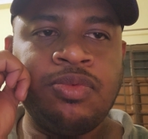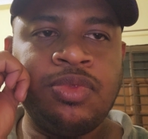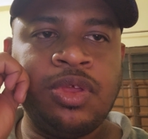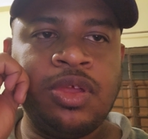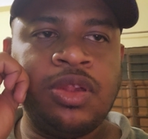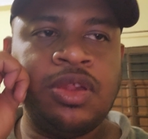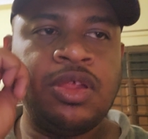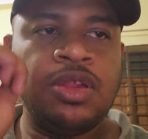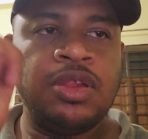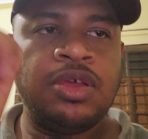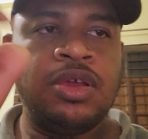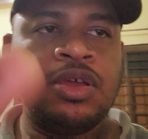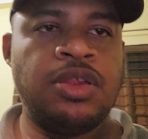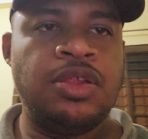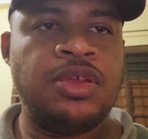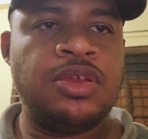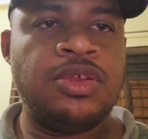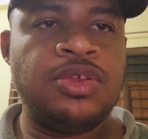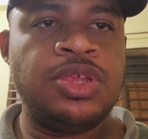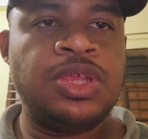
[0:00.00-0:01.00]
of the internet
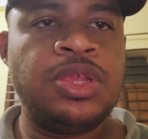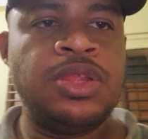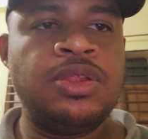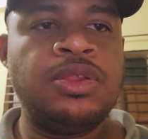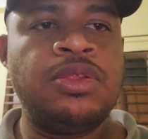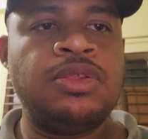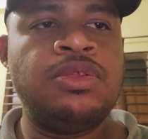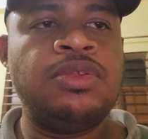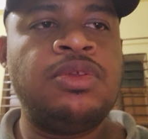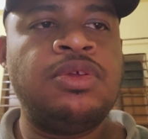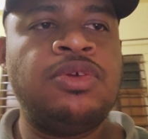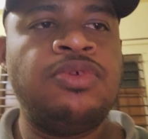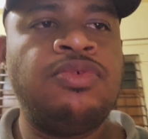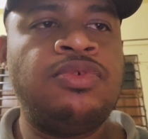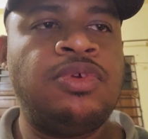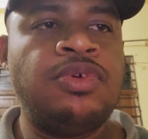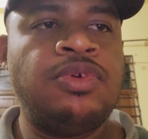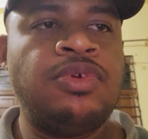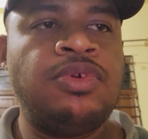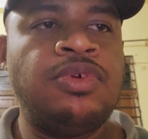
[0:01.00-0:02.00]
connection.
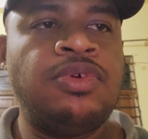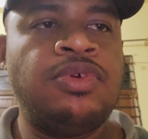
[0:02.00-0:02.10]
You can